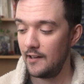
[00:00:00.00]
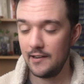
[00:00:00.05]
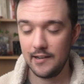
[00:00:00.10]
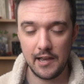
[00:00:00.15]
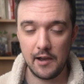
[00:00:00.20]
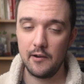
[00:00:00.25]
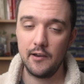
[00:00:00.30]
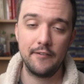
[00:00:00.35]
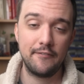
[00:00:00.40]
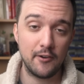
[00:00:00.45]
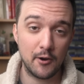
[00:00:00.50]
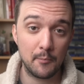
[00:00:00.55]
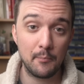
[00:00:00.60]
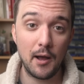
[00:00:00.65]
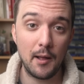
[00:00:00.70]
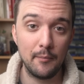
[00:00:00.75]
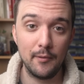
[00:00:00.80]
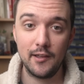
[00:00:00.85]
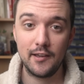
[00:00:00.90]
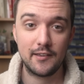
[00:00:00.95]
Now, if you're in
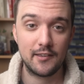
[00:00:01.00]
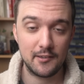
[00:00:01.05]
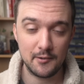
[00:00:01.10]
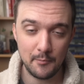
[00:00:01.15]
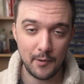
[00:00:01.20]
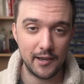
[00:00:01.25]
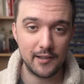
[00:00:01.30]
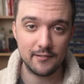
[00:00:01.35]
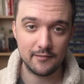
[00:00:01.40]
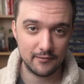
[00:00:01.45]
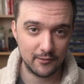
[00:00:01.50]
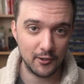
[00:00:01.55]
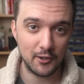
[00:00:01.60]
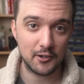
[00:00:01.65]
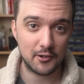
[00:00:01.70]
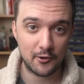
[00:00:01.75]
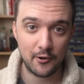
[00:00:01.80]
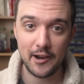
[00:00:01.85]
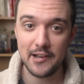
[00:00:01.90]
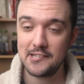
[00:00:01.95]
public, you might
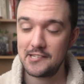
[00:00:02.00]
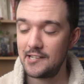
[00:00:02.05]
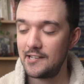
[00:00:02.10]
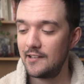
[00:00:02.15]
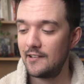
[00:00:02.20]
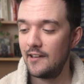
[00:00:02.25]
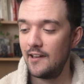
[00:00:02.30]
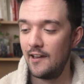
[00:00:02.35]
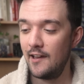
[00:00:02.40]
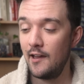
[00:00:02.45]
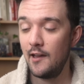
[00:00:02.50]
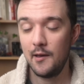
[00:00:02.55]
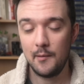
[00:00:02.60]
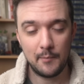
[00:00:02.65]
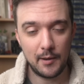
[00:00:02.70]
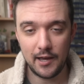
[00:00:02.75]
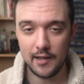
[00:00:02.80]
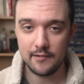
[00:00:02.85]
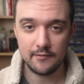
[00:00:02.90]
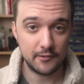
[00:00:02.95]
look crazy,
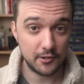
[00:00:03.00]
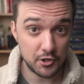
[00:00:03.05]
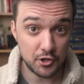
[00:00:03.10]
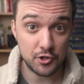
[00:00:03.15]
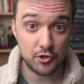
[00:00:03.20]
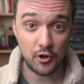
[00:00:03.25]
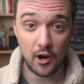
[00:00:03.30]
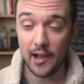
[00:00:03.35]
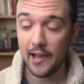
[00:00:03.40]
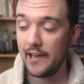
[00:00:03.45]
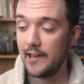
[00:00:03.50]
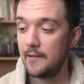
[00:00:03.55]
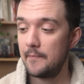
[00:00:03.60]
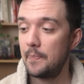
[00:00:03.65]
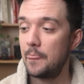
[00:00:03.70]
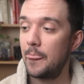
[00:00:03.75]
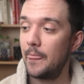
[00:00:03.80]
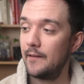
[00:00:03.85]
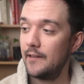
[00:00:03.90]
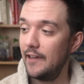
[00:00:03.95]
but you should try it
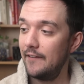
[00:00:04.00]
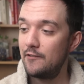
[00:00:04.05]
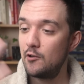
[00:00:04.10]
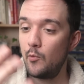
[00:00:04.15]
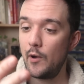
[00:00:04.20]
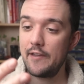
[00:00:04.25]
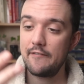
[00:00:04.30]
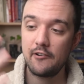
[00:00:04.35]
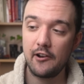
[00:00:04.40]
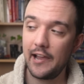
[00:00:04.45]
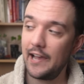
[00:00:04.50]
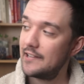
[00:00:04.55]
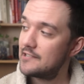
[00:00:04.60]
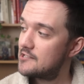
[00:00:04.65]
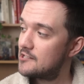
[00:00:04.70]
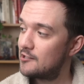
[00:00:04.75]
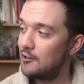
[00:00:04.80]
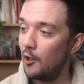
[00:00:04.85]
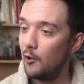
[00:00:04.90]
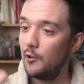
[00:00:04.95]
if you wave your hand
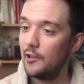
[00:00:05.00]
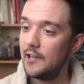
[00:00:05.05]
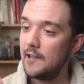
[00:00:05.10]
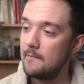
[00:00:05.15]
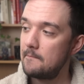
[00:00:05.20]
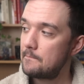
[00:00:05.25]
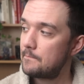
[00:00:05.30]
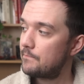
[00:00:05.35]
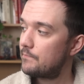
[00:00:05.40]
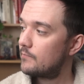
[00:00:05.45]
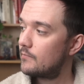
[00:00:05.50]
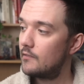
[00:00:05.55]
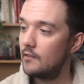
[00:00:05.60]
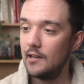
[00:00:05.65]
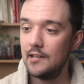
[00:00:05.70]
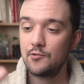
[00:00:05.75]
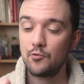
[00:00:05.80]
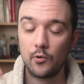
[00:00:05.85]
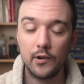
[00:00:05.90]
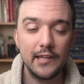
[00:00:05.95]
slowly,
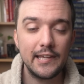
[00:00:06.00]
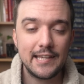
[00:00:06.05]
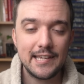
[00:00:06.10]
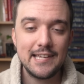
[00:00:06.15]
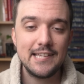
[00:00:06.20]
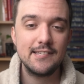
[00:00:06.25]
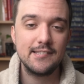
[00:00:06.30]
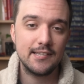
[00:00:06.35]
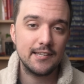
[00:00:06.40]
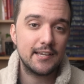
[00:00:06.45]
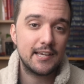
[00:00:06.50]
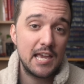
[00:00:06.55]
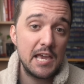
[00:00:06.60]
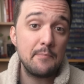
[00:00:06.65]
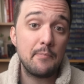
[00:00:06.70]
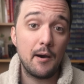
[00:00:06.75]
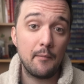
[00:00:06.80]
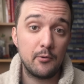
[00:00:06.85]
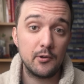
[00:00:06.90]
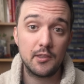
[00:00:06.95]
it's really easy to
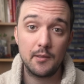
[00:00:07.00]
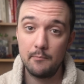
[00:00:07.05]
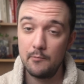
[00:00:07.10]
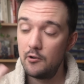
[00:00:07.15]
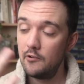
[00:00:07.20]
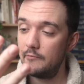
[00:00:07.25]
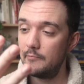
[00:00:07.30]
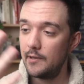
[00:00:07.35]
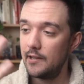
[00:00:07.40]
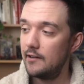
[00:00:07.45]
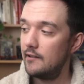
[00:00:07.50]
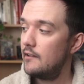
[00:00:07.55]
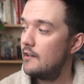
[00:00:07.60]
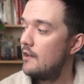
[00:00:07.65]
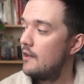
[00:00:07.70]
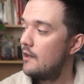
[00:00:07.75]
keep up with the movement.